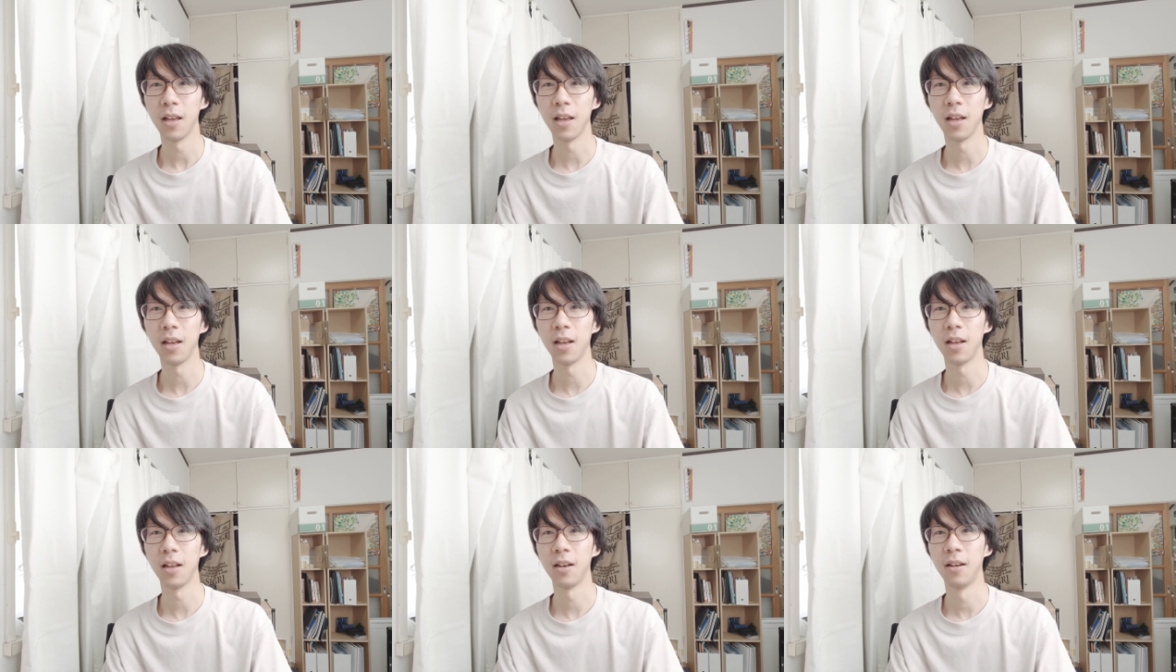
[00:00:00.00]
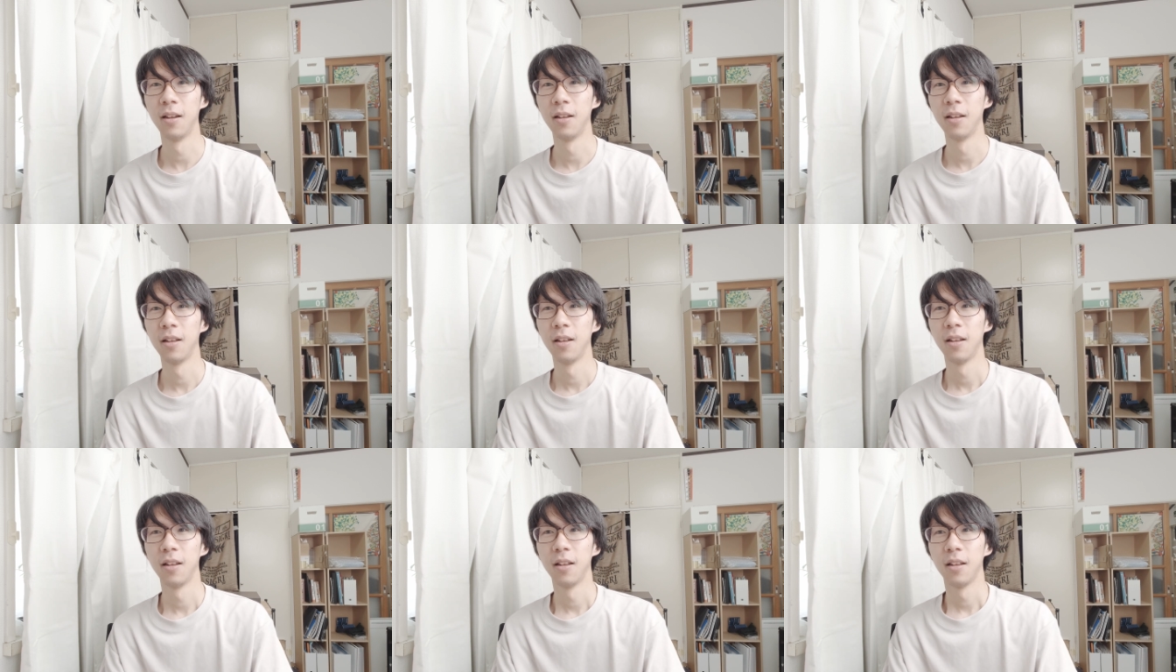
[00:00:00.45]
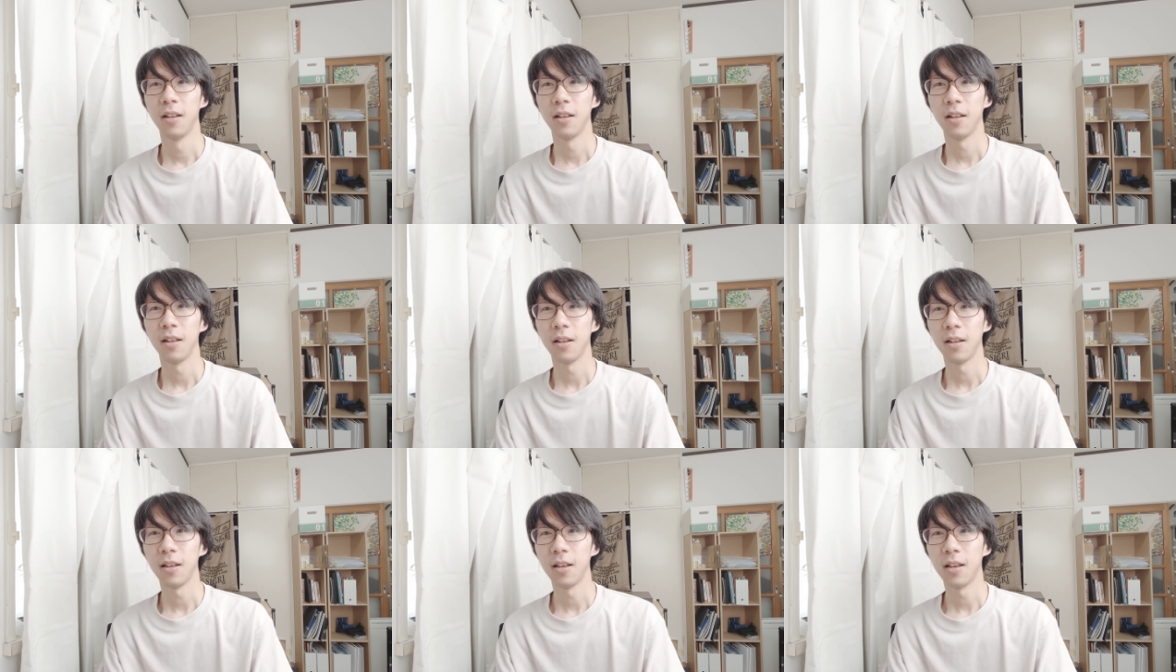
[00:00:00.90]
And
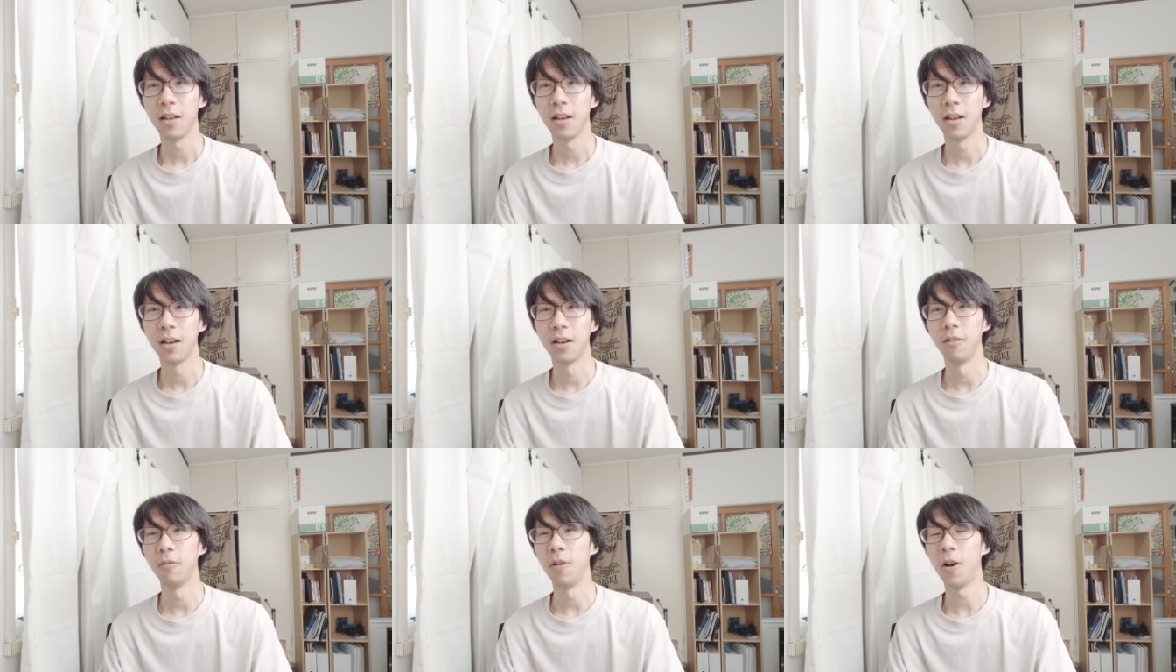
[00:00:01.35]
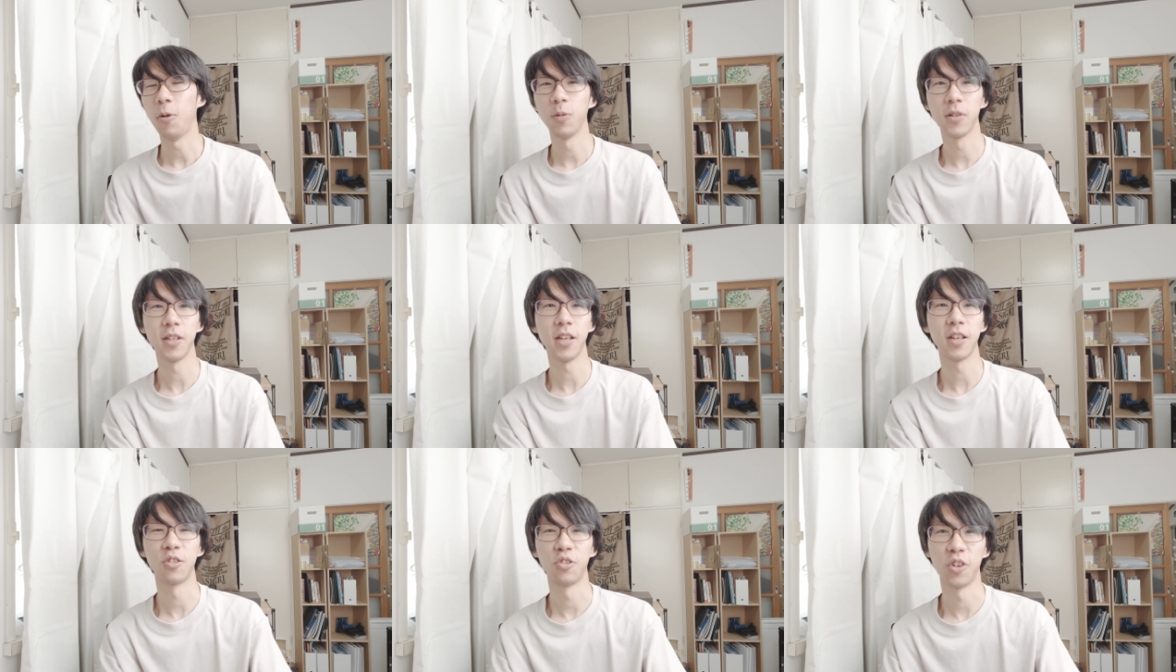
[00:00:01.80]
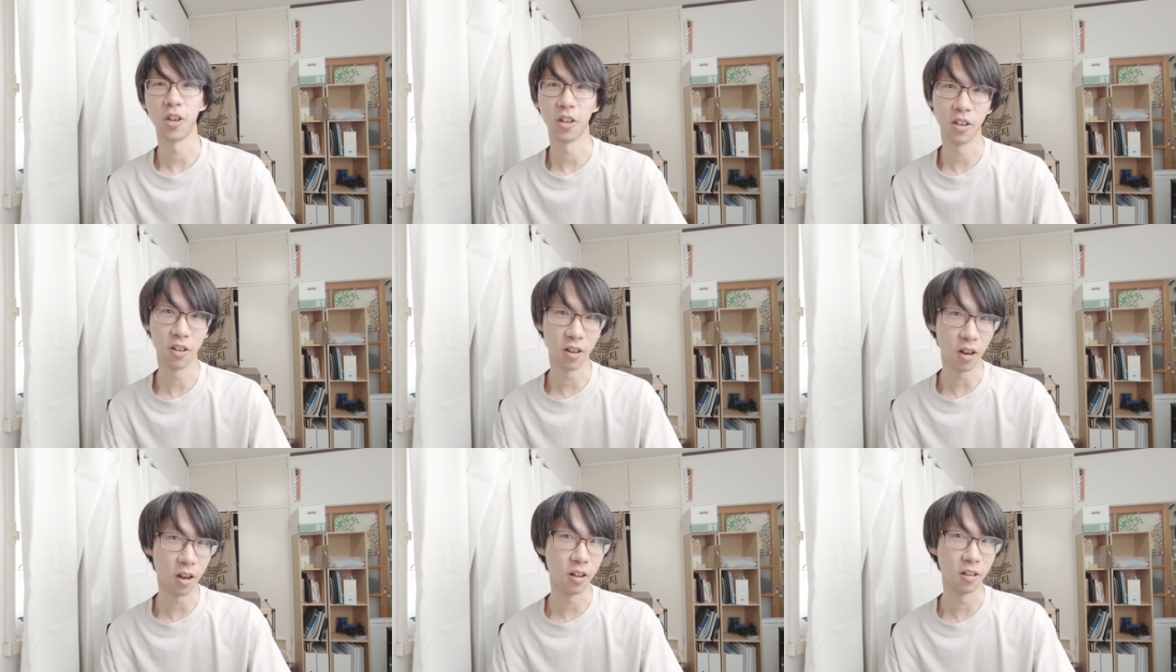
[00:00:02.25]
and I was like
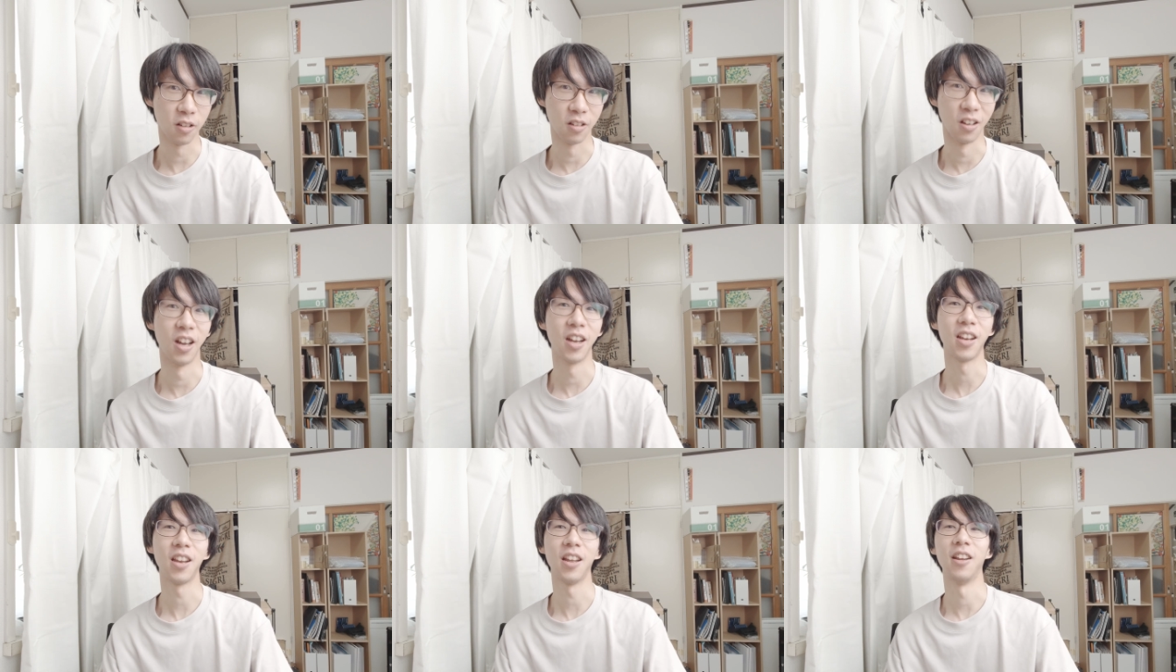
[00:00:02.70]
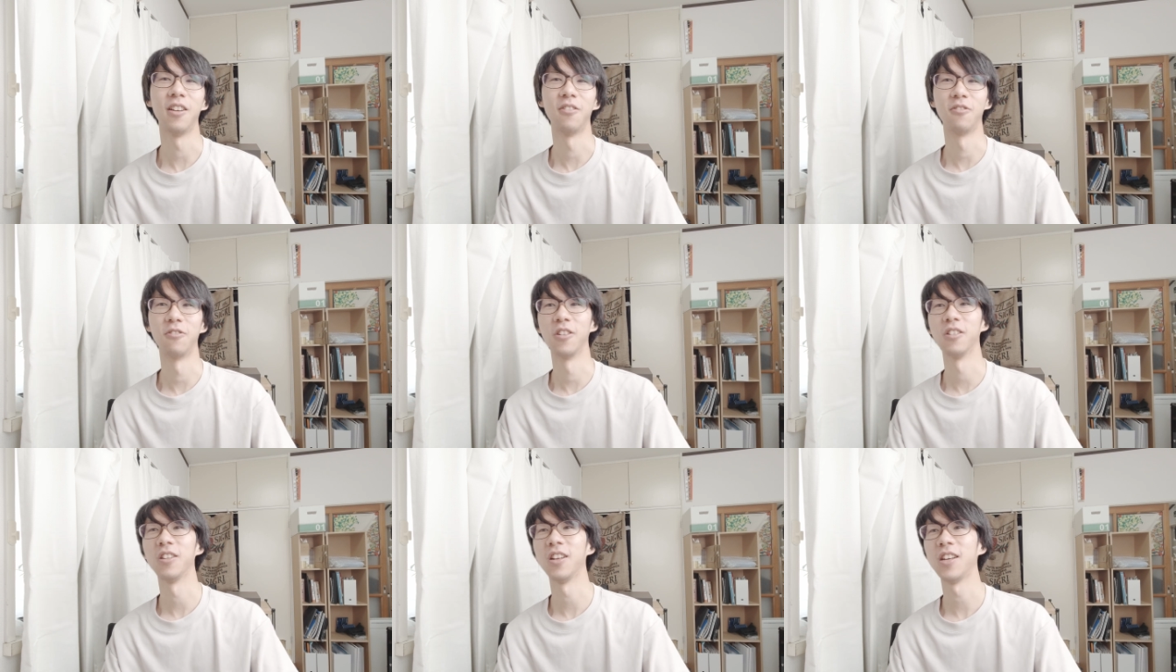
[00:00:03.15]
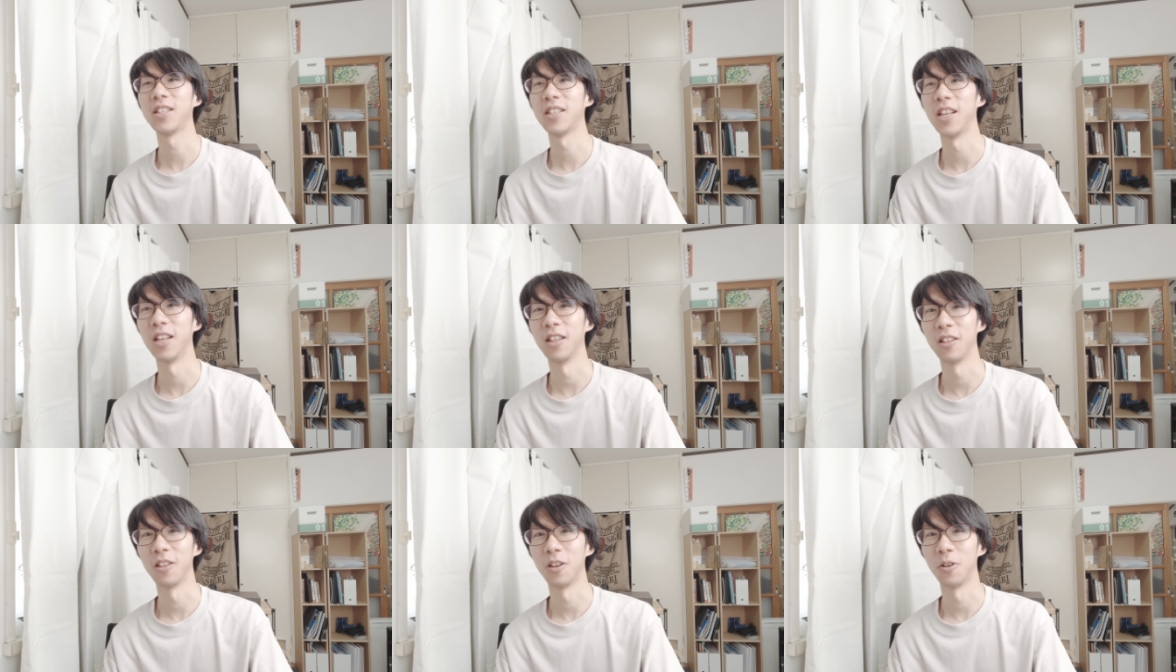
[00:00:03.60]
checking online and realized
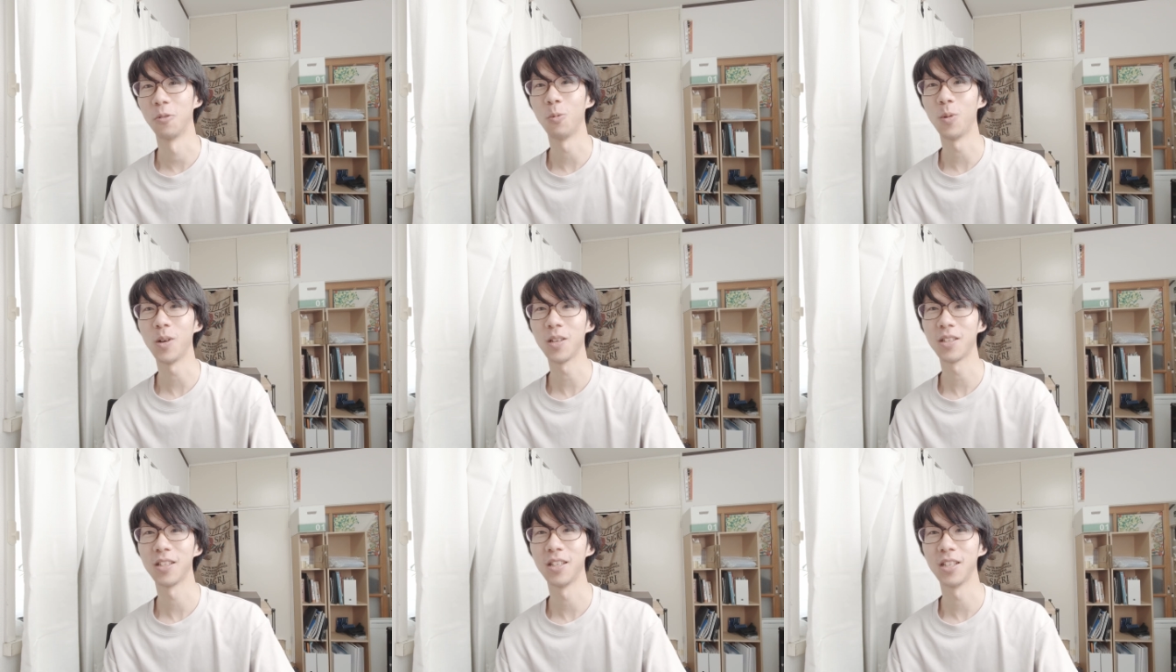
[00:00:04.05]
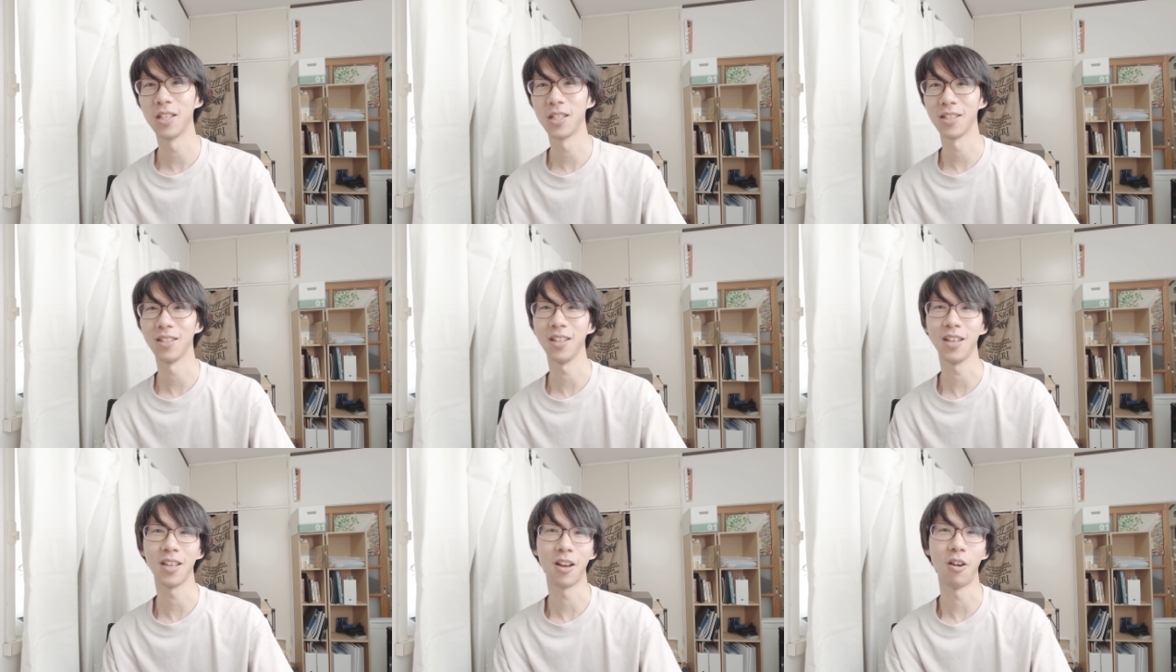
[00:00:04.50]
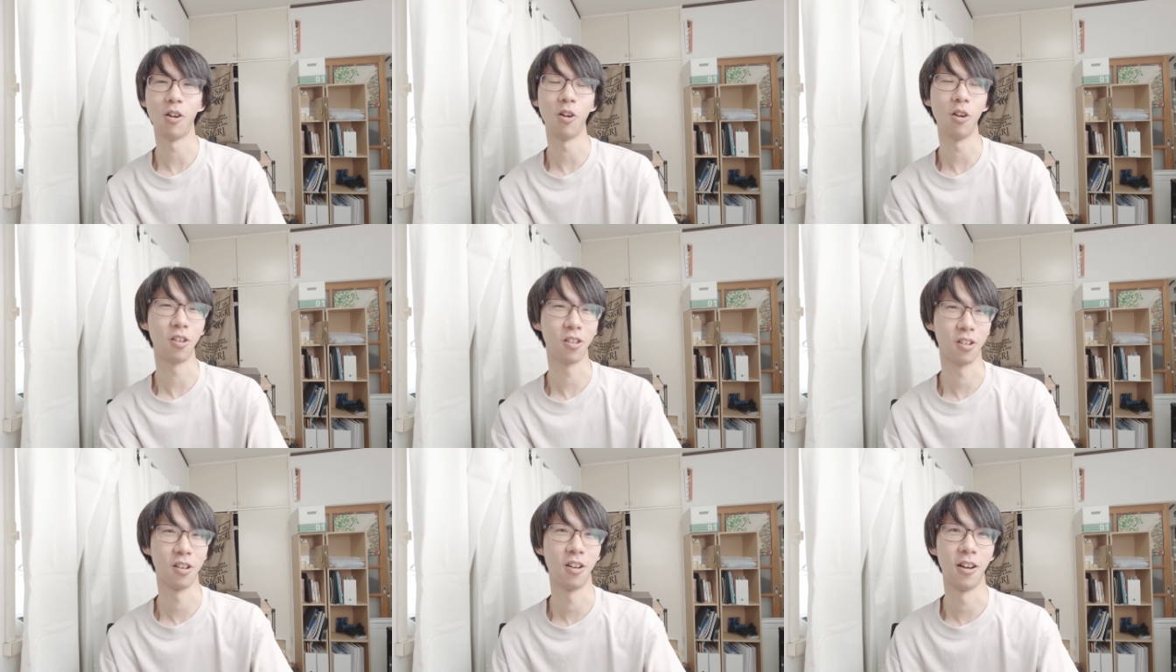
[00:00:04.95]
that there was this like
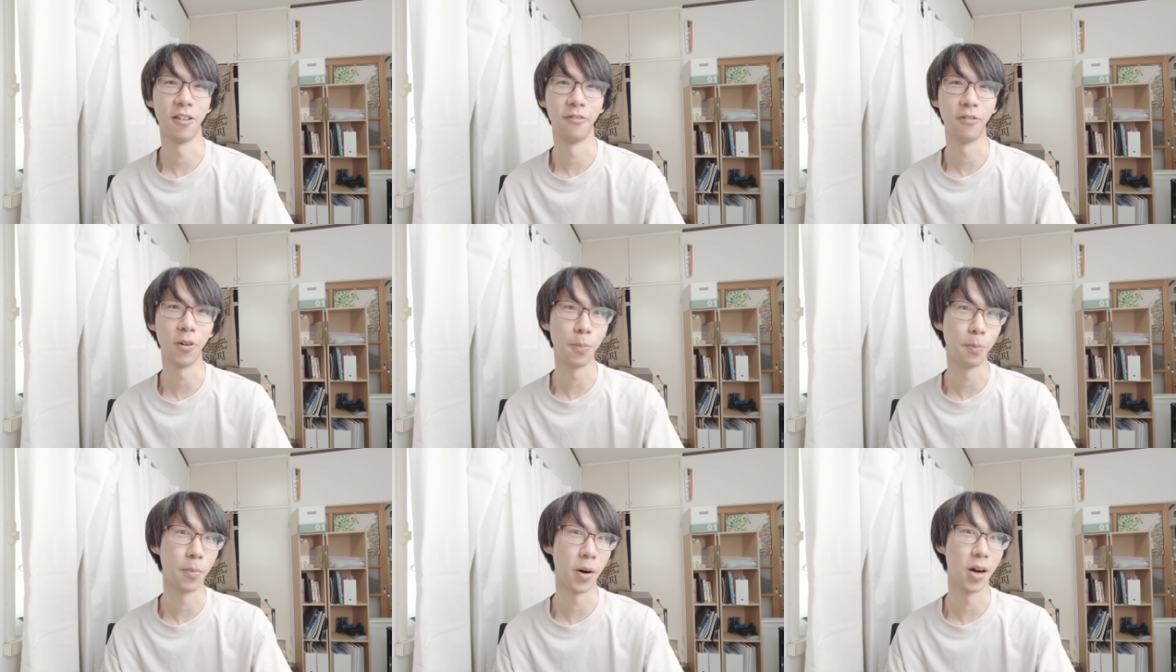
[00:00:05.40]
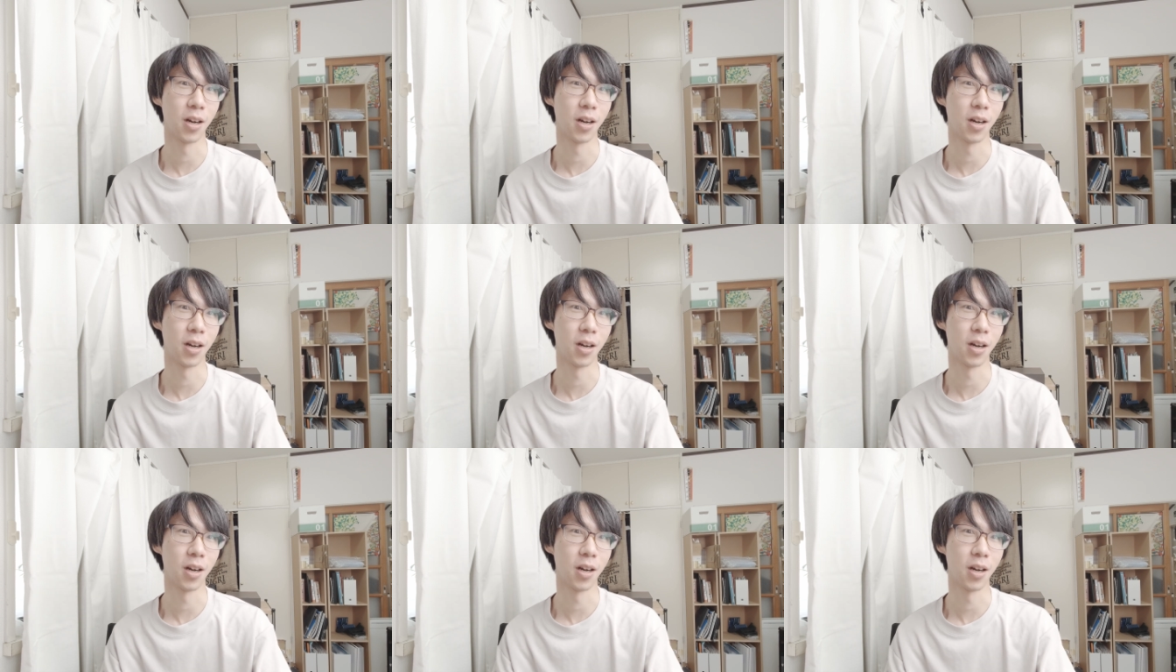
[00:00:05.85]
archival